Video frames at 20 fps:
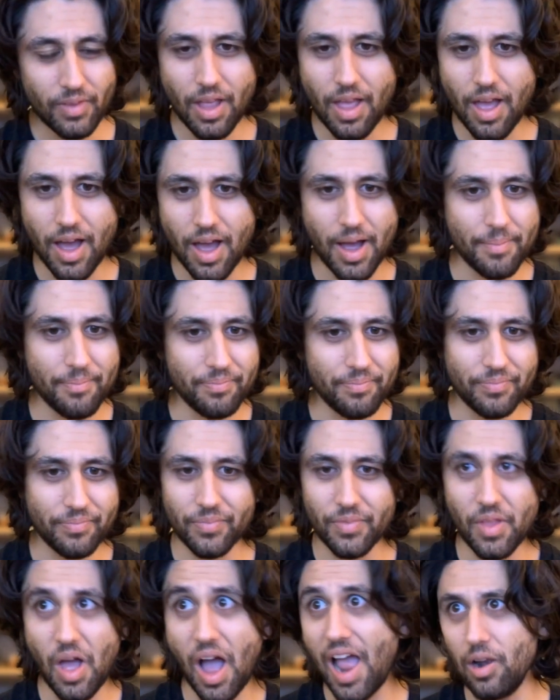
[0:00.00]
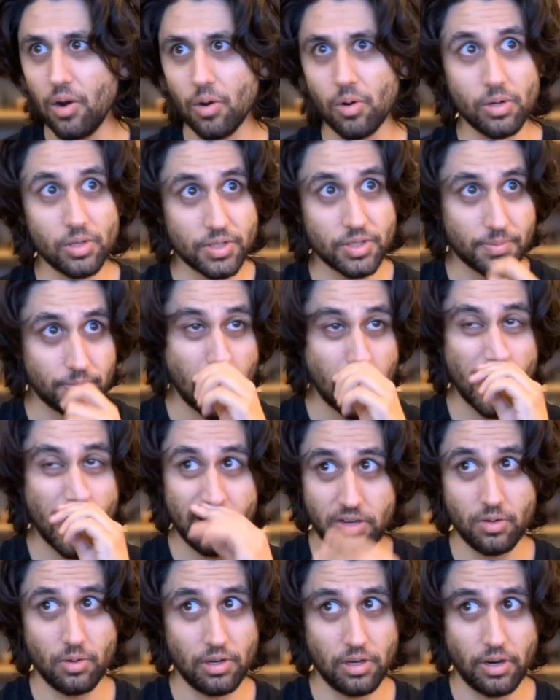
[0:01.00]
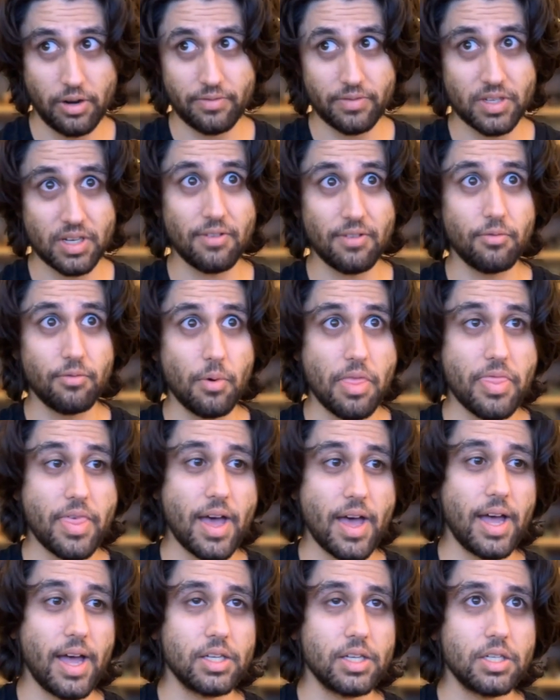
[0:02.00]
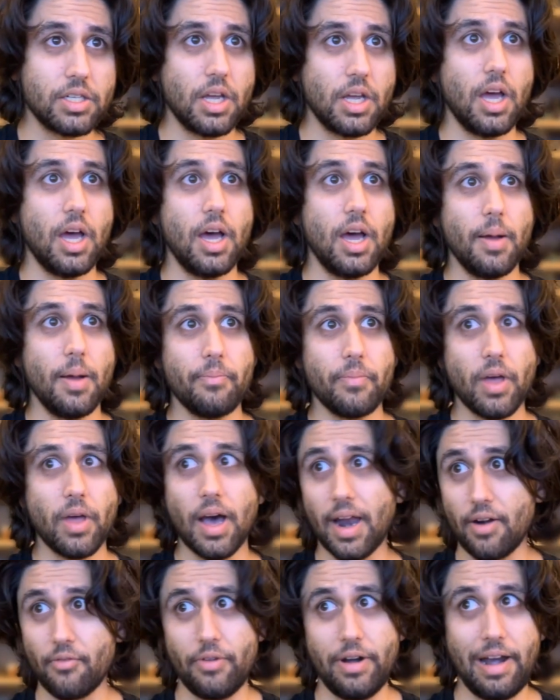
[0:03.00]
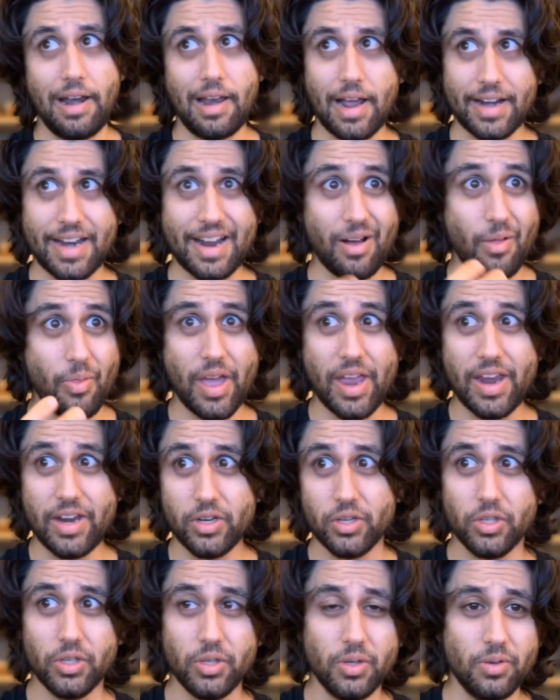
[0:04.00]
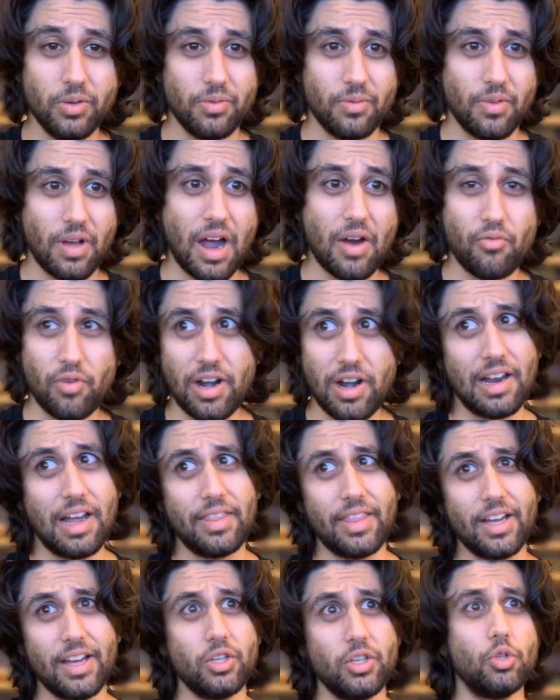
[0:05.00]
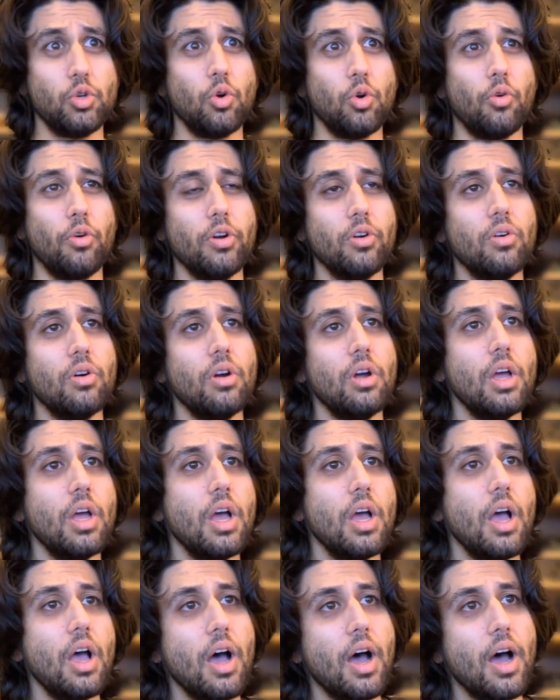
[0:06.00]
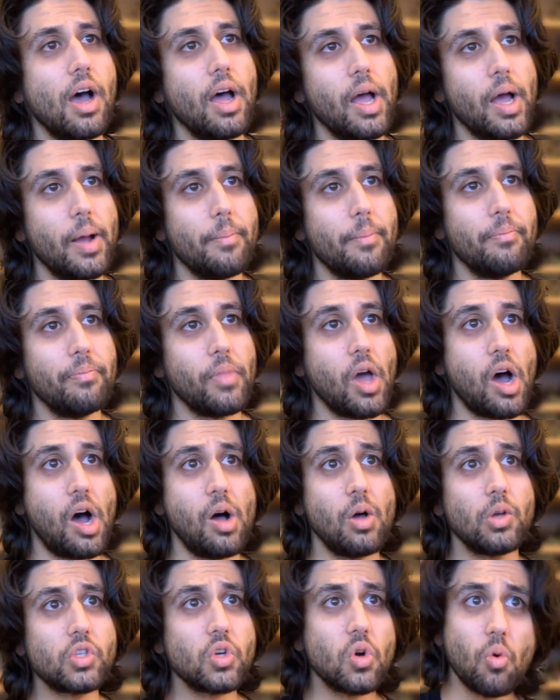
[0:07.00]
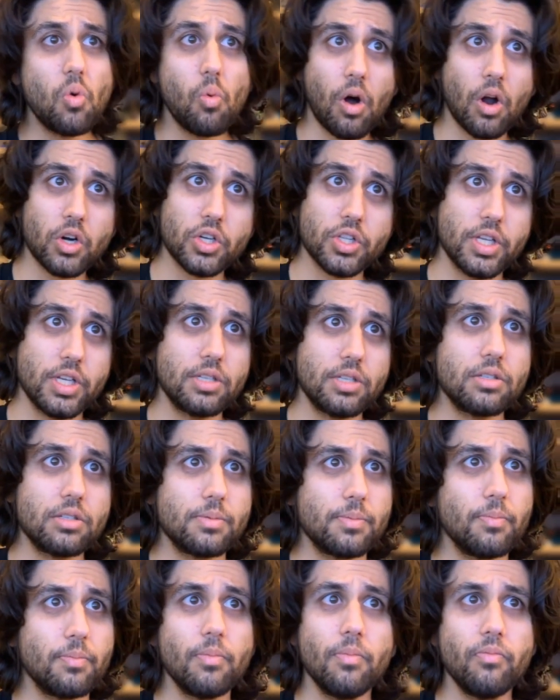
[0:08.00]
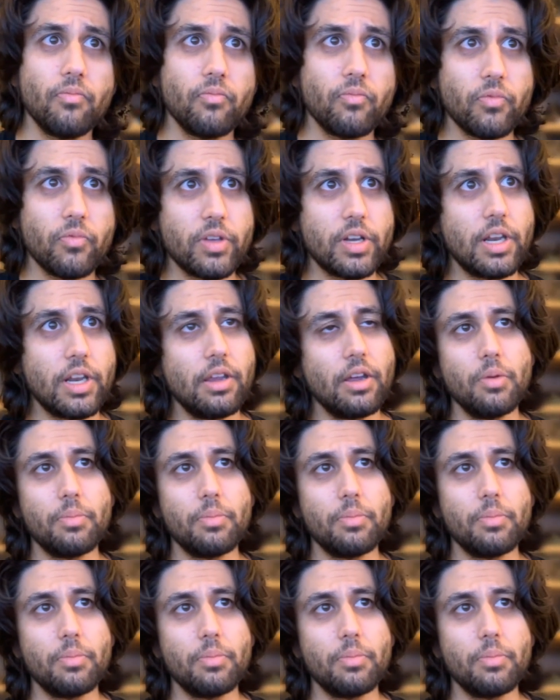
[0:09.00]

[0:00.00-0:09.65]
um, Night Lords they do a lot of stuff with that. Um, I really liked how they do. I really like that tutorial. Um, I'll still watch this video